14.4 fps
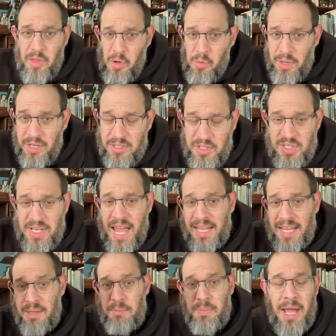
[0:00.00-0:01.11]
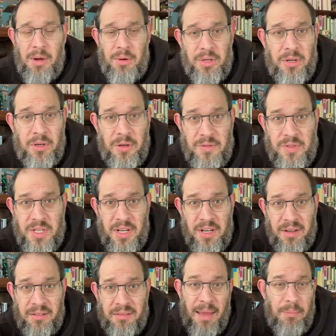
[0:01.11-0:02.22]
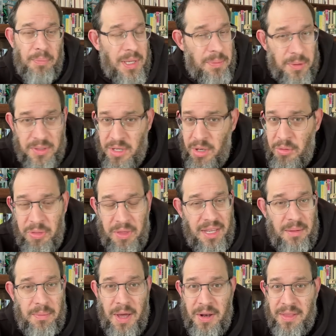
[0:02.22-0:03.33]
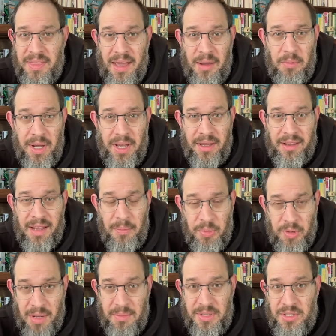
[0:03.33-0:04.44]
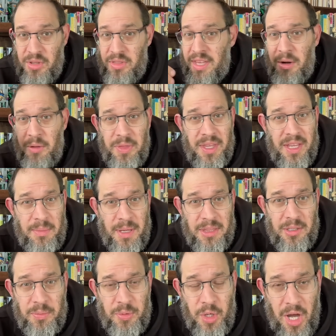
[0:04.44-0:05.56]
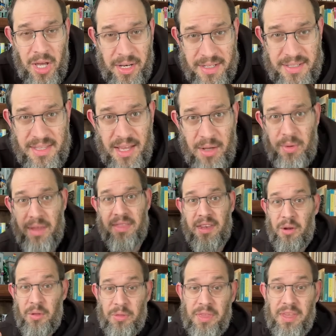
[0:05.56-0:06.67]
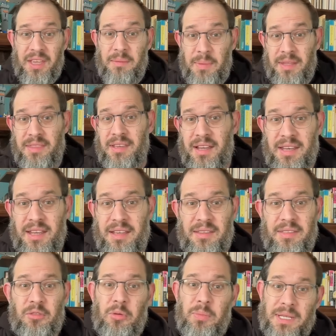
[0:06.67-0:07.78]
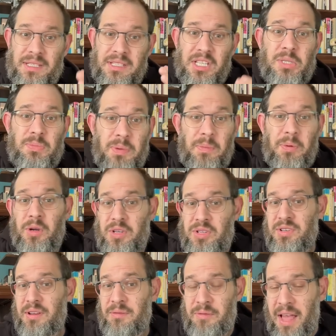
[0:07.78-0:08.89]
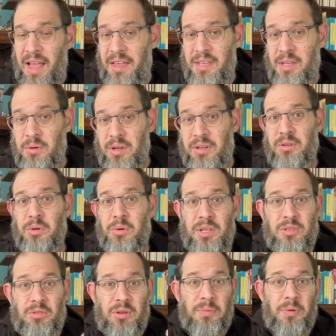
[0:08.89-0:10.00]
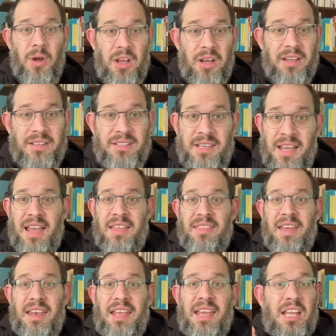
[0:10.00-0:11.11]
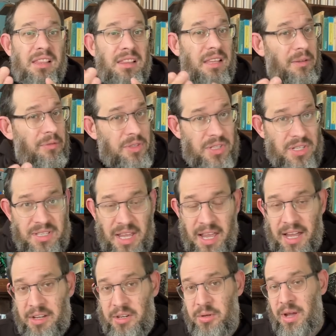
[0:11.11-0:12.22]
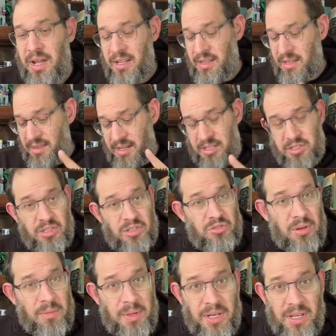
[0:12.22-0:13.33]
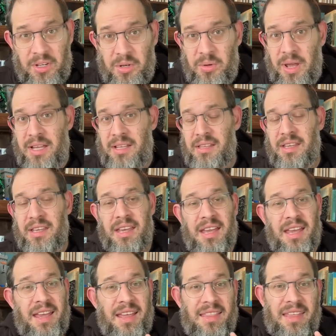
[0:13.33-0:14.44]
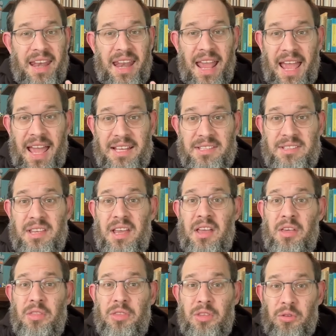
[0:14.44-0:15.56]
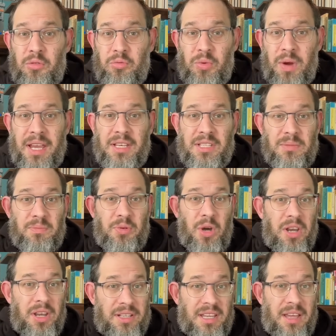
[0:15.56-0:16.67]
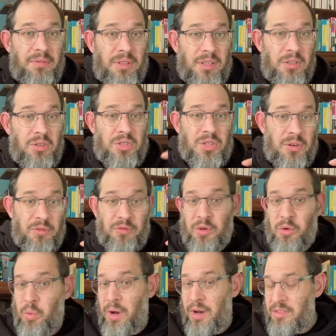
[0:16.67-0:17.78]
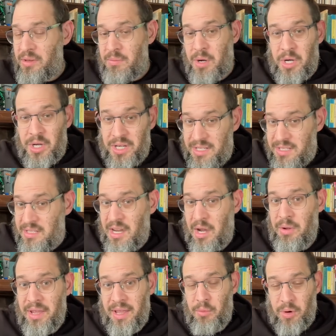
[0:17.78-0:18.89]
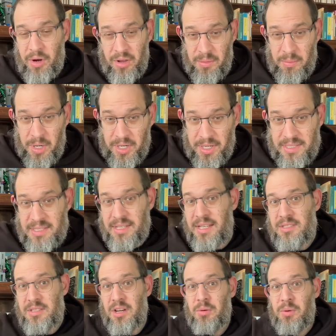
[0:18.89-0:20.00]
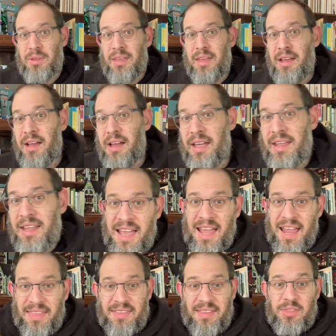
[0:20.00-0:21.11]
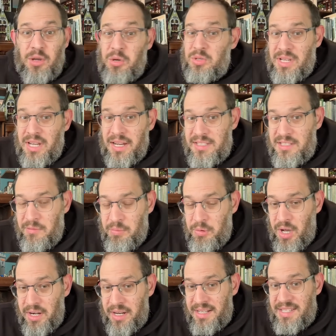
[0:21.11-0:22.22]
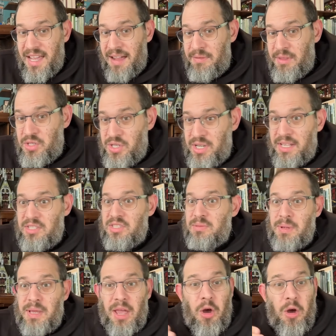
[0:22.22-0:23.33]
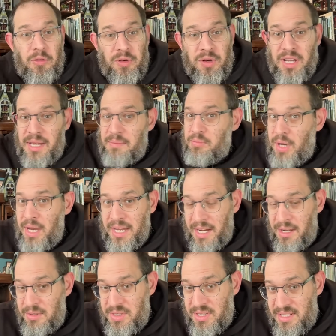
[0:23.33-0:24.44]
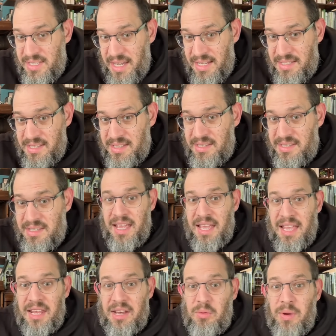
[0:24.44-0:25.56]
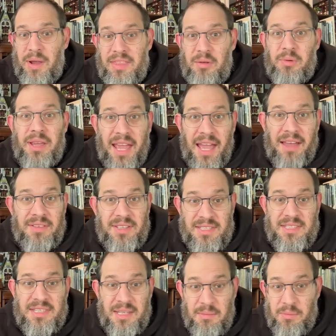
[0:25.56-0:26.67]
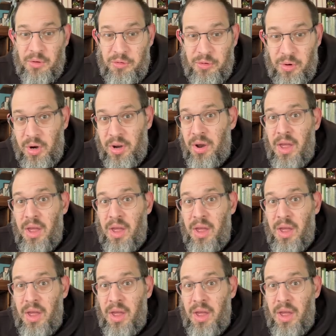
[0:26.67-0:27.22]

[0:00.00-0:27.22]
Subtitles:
We are stacking power curves here. People don't think about it that way. I promise you, they don't think about their products that way. They don't think about the idea that there will be disproportionate value accruing to a product that leverages AI correctly, that is distributed correctly, that has the right product evolution for where the market is going and where the market's needs are with AI, and that those kinds of products have the chance to be overnight breakout successes in a way that we haven't seen before.